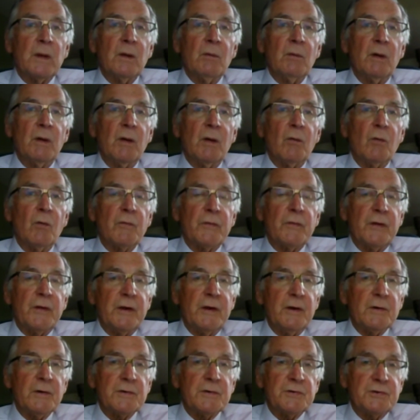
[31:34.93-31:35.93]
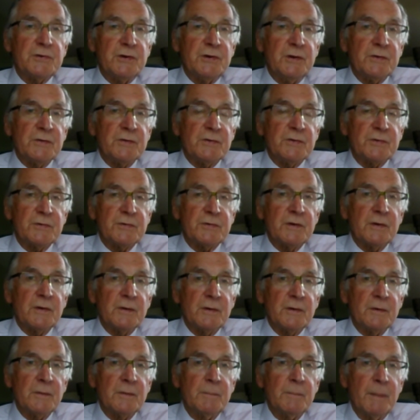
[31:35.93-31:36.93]
Well, over the years since,
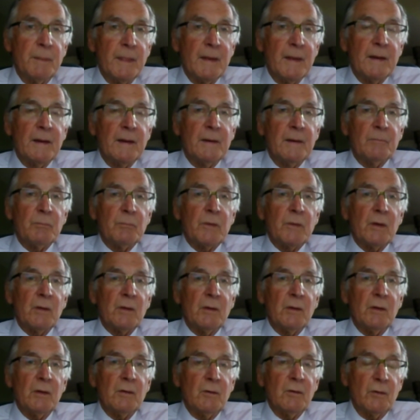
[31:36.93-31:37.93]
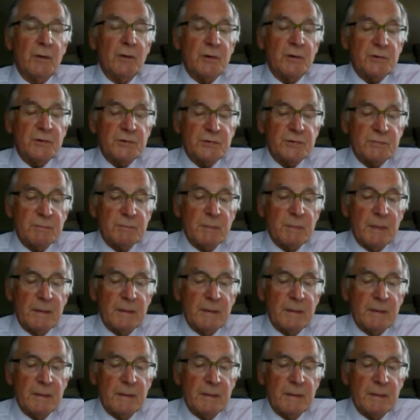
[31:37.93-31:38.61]
lawyers